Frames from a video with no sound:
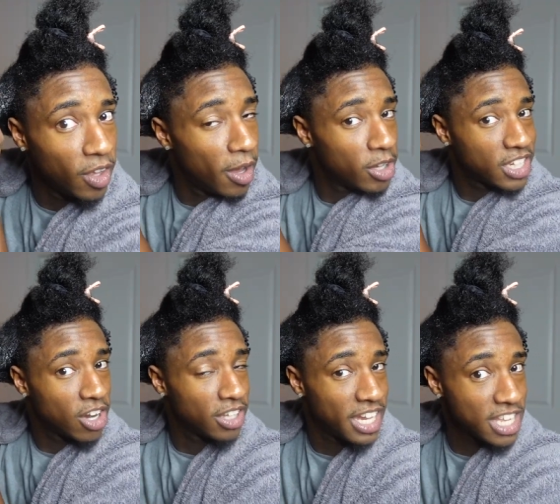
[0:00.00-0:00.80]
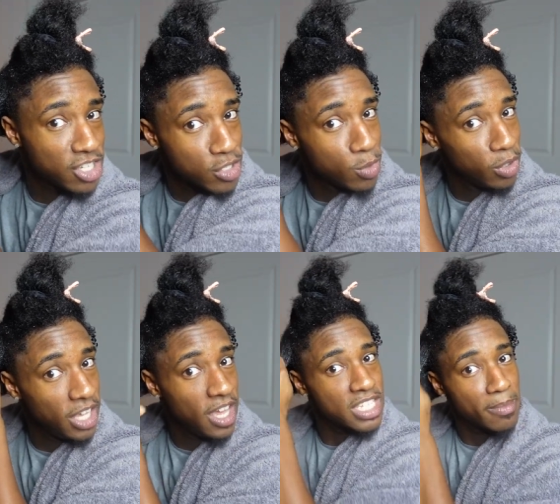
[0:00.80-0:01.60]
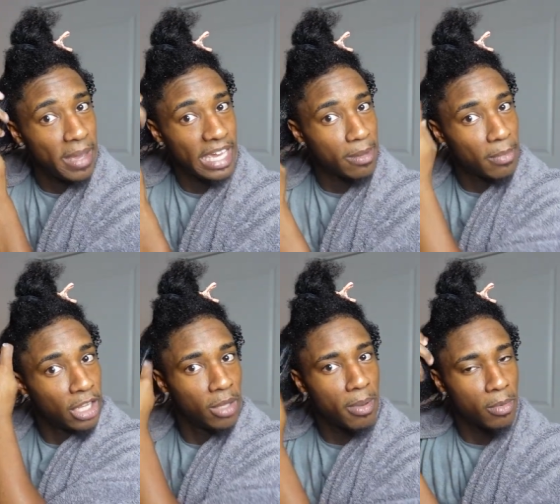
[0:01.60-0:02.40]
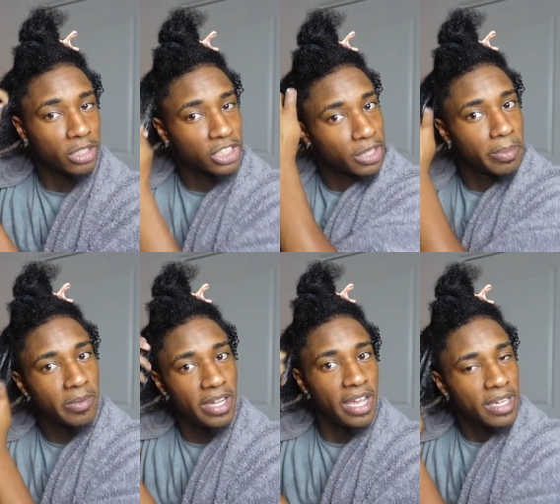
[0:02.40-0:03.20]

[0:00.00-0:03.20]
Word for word: the Curl Enhancing Smoothie, to make it a little bit more slippery,